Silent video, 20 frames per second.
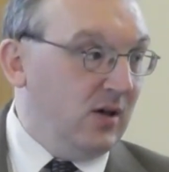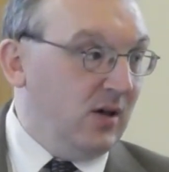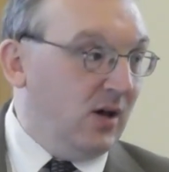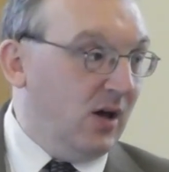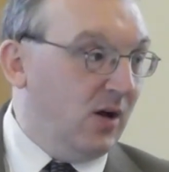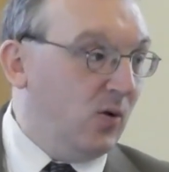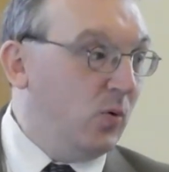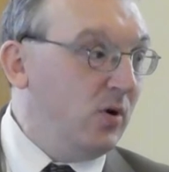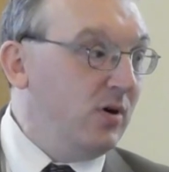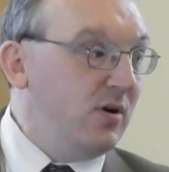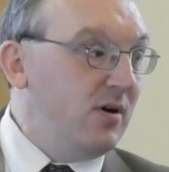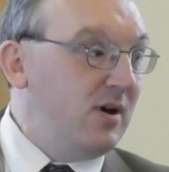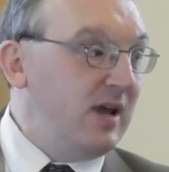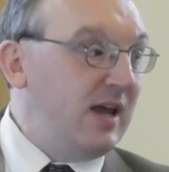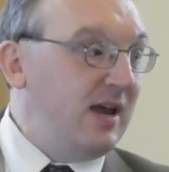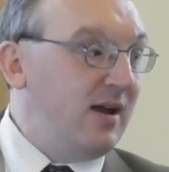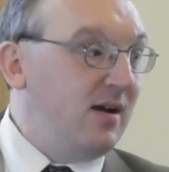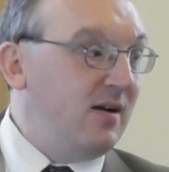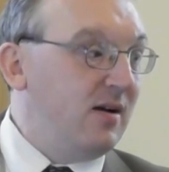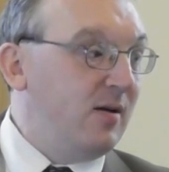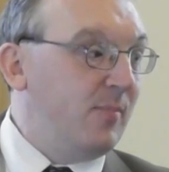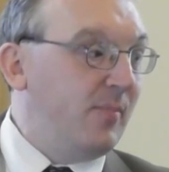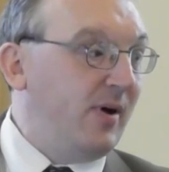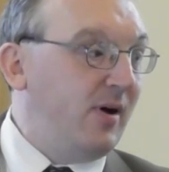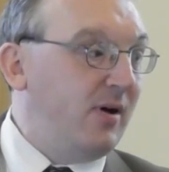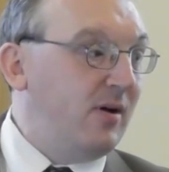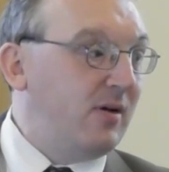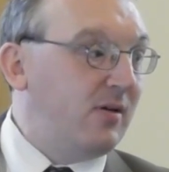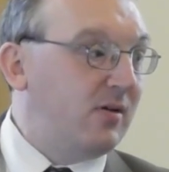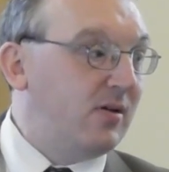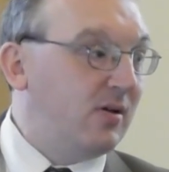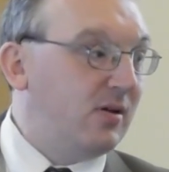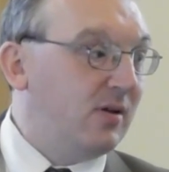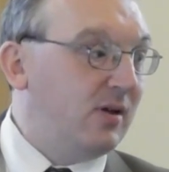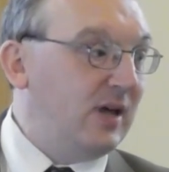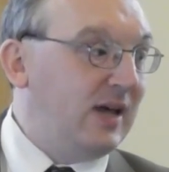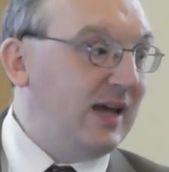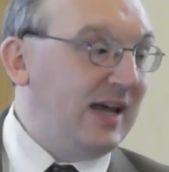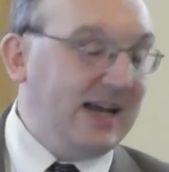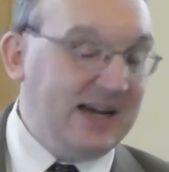A word here about
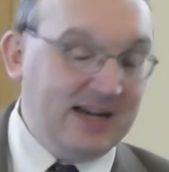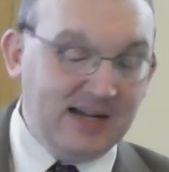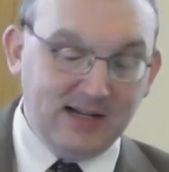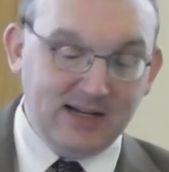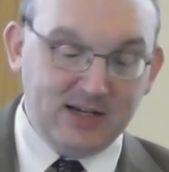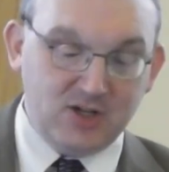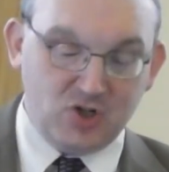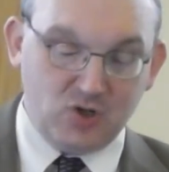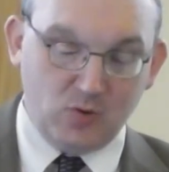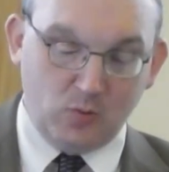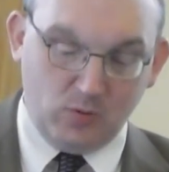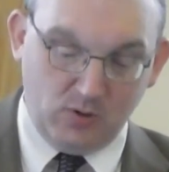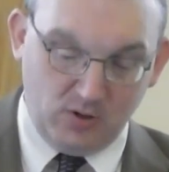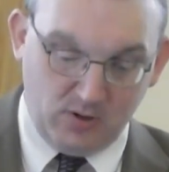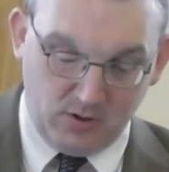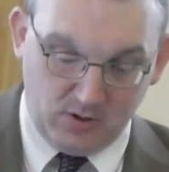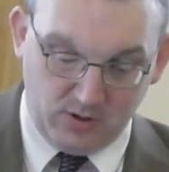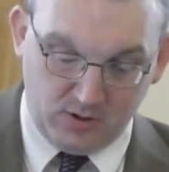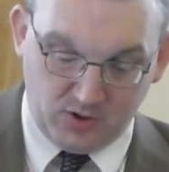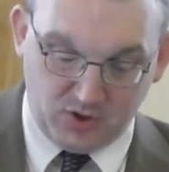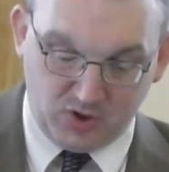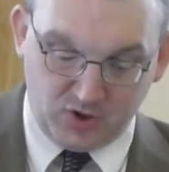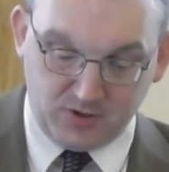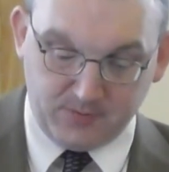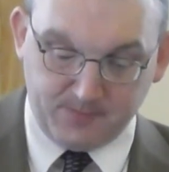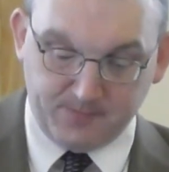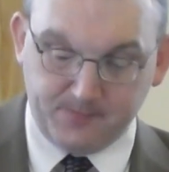English words.